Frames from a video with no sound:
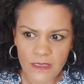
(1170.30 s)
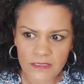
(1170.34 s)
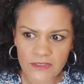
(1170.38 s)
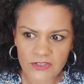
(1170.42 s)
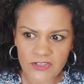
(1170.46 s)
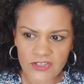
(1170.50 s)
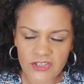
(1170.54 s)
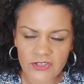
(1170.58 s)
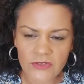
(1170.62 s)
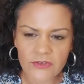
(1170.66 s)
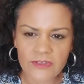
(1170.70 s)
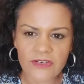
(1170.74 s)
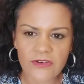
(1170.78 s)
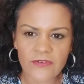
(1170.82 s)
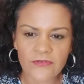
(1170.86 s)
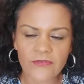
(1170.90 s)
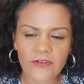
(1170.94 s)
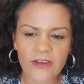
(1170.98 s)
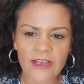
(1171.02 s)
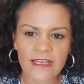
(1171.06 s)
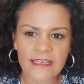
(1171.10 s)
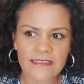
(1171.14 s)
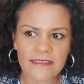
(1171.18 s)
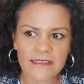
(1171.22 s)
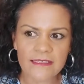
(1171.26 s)
2
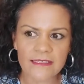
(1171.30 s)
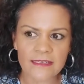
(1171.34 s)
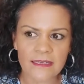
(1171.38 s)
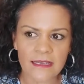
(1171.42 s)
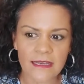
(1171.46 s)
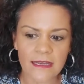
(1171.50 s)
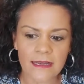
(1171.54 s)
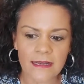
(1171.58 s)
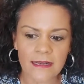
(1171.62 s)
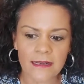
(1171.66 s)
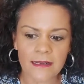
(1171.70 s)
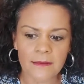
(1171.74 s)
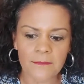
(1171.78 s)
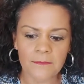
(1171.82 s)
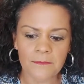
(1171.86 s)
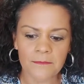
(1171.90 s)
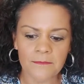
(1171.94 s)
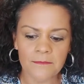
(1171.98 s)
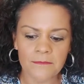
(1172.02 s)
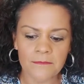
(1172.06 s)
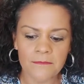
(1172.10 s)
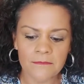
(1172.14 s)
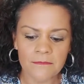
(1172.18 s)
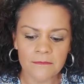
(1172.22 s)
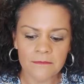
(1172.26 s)
different
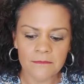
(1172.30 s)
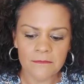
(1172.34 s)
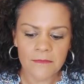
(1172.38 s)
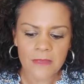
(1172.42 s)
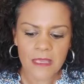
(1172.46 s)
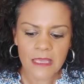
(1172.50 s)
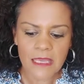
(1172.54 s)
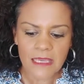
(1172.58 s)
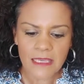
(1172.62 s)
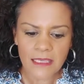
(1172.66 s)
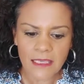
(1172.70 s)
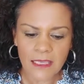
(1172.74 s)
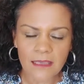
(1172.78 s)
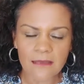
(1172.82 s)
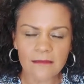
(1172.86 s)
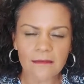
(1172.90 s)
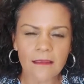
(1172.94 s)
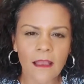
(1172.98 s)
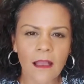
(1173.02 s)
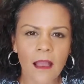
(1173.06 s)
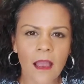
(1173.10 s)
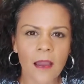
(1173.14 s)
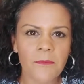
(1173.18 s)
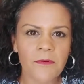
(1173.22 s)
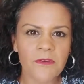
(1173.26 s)

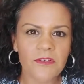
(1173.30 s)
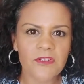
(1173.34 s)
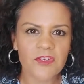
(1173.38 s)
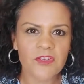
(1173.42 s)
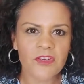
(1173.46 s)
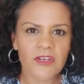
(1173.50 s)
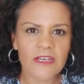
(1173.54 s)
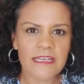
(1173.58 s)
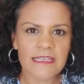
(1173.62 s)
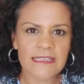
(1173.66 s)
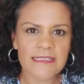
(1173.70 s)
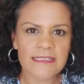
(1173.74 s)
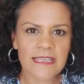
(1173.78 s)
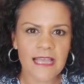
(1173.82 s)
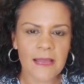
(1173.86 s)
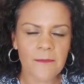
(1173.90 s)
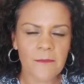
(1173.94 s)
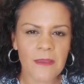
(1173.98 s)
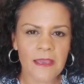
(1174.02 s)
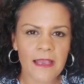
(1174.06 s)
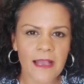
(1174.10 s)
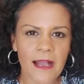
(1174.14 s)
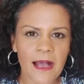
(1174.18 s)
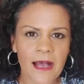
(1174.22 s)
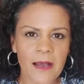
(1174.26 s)
healing opportunities
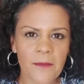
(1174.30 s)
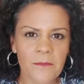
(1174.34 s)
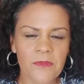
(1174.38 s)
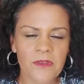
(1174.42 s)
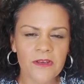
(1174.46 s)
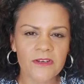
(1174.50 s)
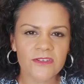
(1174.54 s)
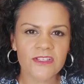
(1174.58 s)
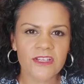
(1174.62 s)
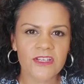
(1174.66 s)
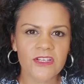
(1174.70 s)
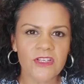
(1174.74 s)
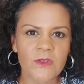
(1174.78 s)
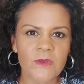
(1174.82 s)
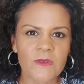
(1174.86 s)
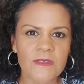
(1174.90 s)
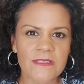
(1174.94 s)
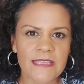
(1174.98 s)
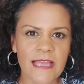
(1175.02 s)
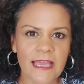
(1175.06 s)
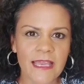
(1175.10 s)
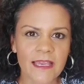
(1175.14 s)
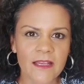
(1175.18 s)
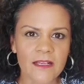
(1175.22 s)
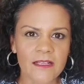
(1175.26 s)
coming up. There's a new
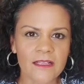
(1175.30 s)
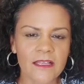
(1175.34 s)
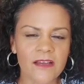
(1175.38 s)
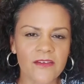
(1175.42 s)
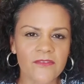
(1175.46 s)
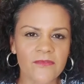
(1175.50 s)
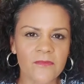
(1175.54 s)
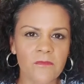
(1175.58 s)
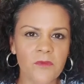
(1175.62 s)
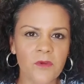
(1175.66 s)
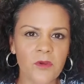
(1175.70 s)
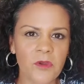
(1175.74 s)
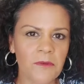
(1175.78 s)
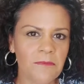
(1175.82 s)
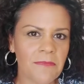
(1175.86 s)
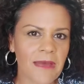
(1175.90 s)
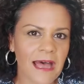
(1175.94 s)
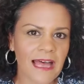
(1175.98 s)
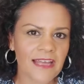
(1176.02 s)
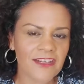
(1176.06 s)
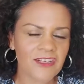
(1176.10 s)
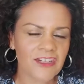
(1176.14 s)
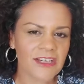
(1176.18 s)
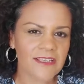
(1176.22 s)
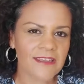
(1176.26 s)
cycle of moon
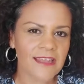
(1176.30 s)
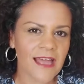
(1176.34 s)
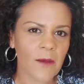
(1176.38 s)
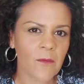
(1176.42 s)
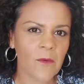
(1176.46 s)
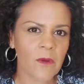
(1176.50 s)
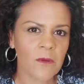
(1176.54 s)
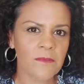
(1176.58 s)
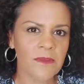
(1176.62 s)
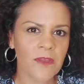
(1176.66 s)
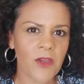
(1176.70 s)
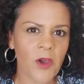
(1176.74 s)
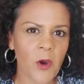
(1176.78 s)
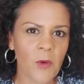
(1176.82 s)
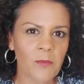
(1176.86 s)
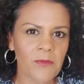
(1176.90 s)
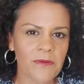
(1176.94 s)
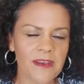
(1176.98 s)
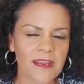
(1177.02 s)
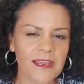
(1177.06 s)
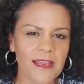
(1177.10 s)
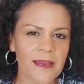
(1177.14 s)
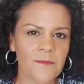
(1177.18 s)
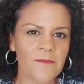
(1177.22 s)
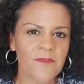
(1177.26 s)
magic that will be
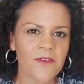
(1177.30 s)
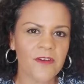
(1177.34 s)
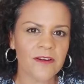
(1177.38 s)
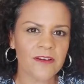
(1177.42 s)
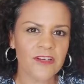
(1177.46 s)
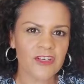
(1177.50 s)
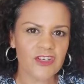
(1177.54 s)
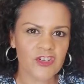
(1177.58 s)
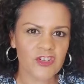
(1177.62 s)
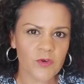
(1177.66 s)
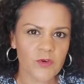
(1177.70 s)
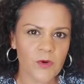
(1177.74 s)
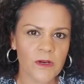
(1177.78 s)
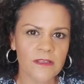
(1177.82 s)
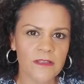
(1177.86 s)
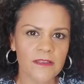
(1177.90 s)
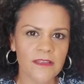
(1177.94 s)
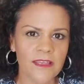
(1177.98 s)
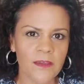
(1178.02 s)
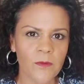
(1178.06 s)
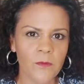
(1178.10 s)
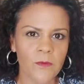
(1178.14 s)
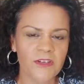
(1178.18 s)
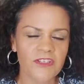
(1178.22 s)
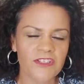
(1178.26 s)
opening up very
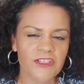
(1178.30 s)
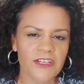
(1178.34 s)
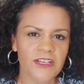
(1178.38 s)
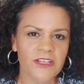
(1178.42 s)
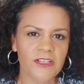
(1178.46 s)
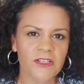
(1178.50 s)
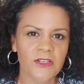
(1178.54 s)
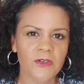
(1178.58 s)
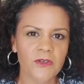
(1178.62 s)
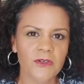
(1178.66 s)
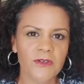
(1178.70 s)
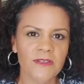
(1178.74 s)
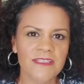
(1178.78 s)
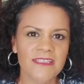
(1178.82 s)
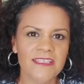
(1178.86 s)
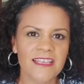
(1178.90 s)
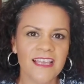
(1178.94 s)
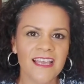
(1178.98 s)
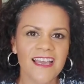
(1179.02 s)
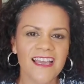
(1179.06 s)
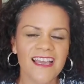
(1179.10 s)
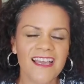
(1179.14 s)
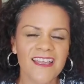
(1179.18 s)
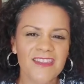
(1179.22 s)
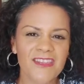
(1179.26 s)
shortly, which includes
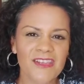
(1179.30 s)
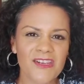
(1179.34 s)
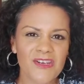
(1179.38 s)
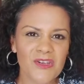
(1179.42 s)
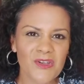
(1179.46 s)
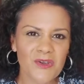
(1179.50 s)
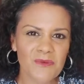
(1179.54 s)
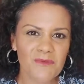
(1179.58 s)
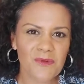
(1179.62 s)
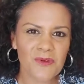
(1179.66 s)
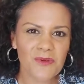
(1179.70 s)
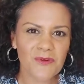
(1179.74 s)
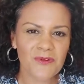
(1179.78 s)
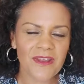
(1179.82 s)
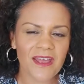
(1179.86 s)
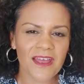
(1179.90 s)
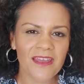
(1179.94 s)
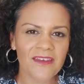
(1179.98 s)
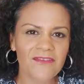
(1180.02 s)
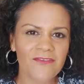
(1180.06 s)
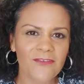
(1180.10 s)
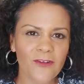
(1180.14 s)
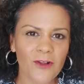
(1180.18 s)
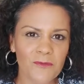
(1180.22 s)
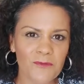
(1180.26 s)
the new moon
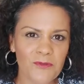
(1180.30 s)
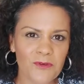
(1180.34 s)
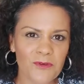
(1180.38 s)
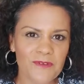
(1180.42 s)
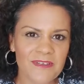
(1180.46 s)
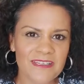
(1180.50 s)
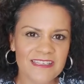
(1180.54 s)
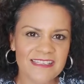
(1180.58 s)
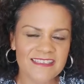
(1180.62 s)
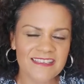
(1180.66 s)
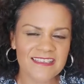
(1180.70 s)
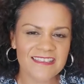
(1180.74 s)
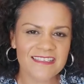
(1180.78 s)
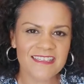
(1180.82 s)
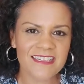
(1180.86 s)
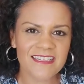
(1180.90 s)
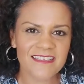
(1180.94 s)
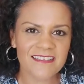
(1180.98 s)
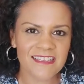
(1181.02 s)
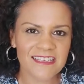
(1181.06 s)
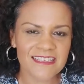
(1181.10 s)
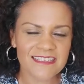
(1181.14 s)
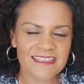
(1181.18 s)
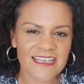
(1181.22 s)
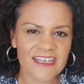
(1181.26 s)
and full moon distance
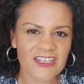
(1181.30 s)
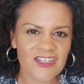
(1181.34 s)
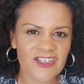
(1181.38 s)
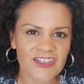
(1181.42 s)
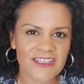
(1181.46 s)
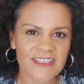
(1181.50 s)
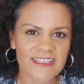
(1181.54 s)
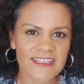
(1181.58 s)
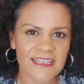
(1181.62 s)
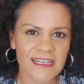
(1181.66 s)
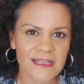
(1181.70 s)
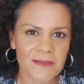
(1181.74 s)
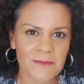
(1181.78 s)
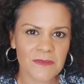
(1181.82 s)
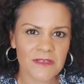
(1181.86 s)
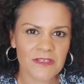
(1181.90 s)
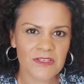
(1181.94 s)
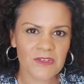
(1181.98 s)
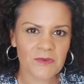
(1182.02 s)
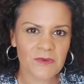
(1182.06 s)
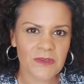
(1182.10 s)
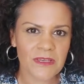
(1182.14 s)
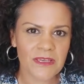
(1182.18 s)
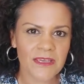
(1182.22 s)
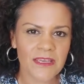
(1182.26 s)
healing sessions that I'll be
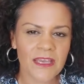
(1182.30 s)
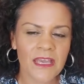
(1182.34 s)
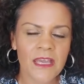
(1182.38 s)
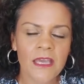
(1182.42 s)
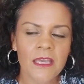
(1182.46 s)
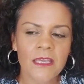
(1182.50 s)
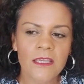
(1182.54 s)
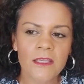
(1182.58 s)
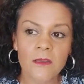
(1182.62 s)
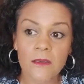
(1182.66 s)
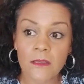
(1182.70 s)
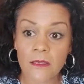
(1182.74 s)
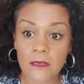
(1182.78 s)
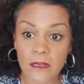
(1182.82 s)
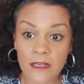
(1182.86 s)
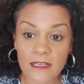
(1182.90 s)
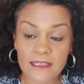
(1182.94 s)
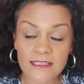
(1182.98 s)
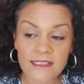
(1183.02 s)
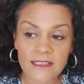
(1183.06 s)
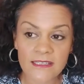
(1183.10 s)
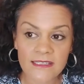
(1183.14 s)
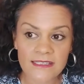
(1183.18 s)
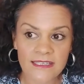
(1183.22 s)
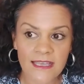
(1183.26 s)
doing. You can
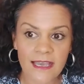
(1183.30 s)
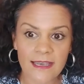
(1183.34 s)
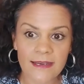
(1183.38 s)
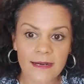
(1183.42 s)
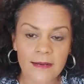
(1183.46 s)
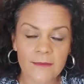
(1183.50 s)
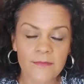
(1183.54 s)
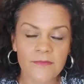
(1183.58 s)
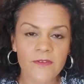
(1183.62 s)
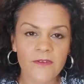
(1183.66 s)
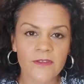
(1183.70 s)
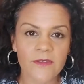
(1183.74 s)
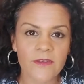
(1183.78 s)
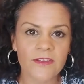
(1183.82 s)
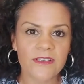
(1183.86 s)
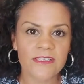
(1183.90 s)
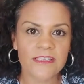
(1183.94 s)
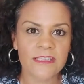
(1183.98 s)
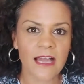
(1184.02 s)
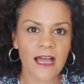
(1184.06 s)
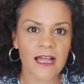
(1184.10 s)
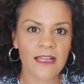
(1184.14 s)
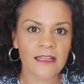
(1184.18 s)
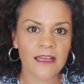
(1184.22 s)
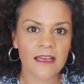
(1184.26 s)
also sign up for those
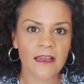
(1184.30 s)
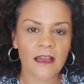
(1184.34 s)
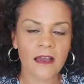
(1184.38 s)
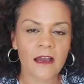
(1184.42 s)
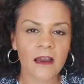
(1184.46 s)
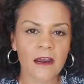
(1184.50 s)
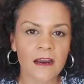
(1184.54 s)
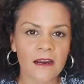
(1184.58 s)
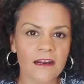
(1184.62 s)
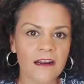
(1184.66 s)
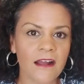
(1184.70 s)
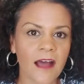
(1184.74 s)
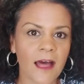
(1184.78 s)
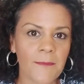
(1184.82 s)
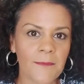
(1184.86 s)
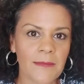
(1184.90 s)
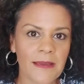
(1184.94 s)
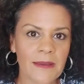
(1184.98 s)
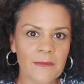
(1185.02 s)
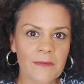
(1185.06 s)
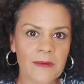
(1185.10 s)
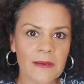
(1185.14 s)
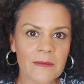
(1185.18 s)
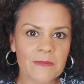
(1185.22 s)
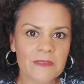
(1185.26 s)
a la carte on my
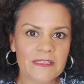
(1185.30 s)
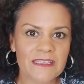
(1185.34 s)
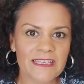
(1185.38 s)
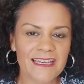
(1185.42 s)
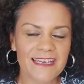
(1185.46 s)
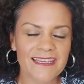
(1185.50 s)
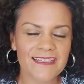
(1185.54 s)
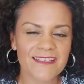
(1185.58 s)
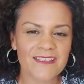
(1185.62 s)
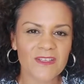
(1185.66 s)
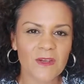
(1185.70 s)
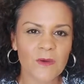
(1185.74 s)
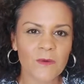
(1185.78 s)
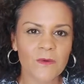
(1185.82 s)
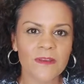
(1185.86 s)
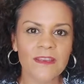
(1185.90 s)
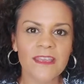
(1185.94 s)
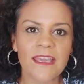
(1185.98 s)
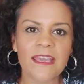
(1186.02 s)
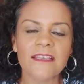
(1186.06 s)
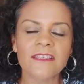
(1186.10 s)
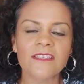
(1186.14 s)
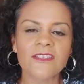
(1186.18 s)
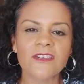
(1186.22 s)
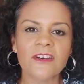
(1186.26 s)
website. So in
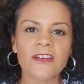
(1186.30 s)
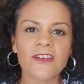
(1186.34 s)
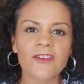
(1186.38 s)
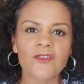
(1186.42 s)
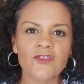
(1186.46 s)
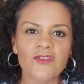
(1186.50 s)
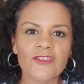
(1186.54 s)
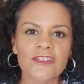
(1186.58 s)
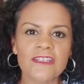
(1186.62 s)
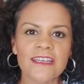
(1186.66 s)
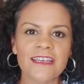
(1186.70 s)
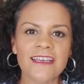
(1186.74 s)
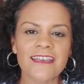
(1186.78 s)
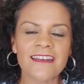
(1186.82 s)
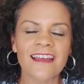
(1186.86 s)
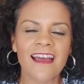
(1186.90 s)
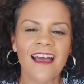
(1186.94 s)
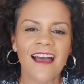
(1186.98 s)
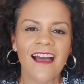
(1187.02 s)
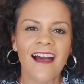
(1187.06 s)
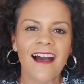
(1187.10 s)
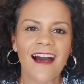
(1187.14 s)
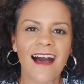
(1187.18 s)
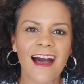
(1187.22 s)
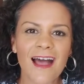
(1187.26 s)
case you're interested,
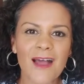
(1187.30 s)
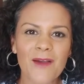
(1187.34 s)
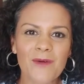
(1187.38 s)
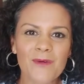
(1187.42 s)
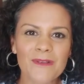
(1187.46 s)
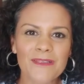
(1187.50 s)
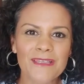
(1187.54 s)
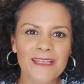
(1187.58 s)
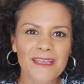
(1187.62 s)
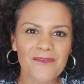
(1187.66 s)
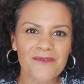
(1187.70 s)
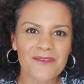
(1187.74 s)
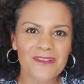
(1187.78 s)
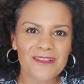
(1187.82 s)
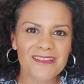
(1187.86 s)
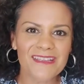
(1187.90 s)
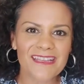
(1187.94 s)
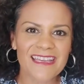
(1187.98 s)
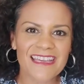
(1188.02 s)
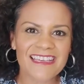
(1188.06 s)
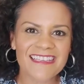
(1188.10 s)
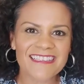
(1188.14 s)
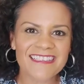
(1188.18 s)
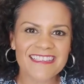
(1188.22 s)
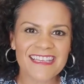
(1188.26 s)
I will leave the
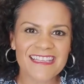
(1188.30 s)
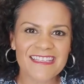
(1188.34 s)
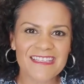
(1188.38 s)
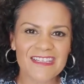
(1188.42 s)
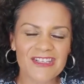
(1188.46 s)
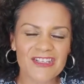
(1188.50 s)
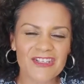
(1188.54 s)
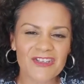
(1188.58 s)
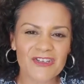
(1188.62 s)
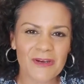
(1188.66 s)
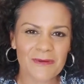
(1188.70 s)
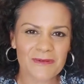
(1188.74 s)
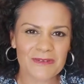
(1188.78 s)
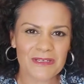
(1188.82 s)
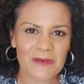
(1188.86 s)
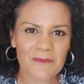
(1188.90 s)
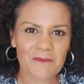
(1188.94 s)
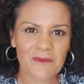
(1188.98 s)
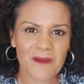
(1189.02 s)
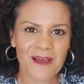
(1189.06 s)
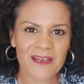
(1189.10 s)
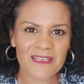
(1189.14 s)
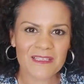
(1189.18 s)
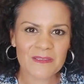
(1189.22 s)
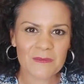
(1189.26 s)
links in the description
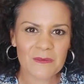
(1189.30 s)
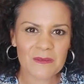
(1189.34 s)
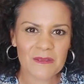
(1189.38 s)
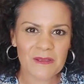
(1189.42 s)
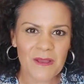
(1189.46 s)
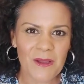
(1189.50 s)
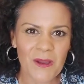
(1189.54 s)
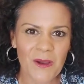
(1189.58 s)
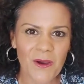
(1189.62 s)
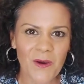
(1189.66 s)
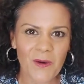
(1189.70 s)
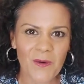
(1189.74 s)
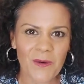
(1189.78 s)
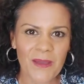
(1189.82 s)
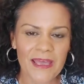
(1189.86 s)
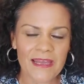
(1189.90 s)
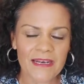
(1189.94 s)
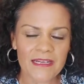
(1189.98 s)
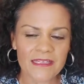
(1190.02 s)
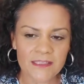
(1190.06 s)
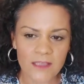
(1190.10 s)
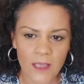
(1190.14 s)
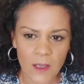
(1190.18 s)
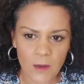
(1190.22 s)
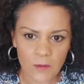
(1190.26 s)
box below. And
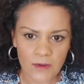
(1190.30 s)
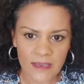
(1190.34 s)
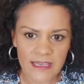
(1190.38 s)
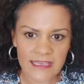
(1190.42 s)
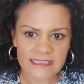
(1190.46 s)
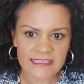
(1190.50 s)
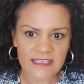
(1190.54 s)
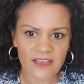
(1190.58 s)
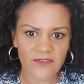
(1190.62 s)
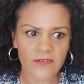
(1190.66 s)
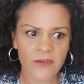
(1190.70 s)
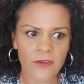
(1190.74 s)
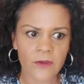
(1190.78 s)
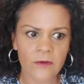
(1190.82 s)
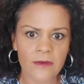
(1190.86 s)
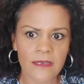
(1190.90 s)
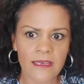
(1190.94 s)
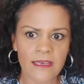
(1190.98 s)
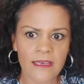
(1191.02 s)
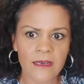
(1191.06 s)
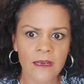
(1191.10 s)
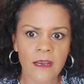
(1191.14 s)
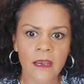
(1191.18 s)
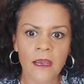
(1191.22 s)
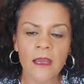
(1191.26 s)
as always, if you
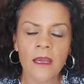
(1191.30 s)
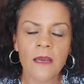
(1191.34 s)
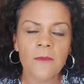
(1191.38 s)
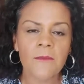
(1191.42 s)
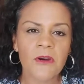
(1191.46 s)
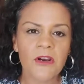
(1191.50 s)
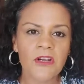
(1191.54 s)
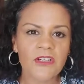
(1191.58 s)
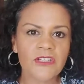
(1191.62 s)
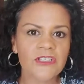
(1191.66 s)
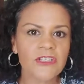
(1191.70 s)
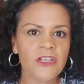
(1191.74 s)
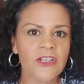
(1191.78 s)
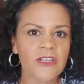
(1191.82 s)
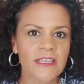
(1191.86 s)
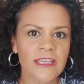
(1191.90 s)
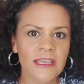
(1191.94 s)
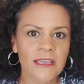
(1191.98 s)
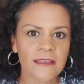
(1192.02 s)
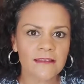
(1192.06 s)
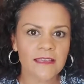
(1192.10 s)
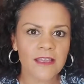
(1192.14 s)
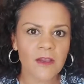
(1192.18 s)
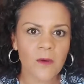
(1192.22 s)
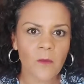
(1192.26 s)
need personal
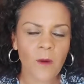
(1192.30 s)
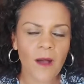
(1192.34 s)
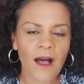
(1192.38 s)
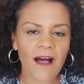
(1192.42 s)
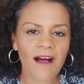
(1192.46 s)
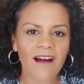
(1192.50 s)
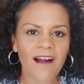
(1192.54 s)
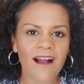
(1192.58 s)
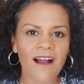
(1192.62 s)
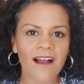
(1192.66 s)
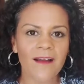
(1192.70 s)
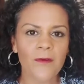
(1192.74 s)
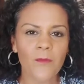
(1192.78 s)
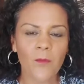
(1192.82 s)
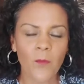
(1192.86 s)
healing work.